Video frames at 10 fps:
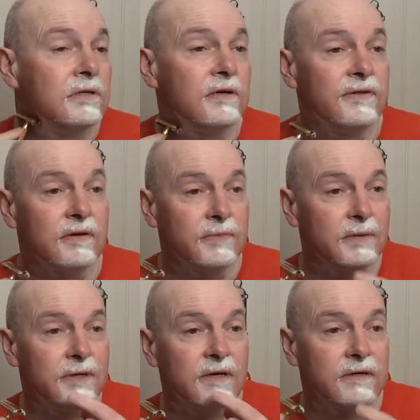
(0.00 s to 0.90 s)
I think
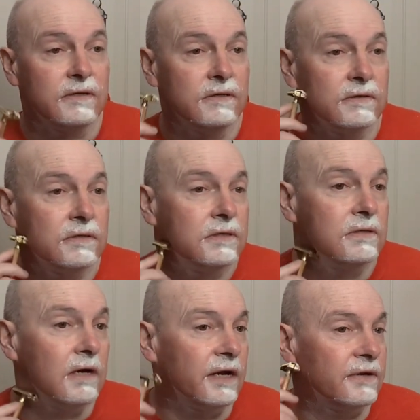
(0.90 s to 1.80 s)
maybe I
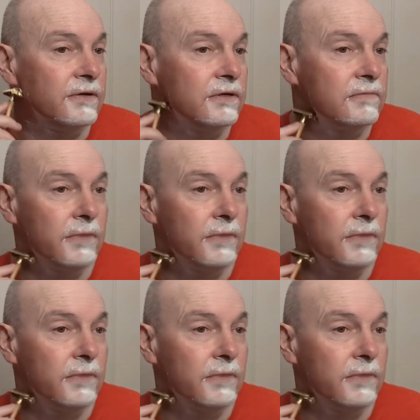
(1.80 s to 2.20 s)
don't know.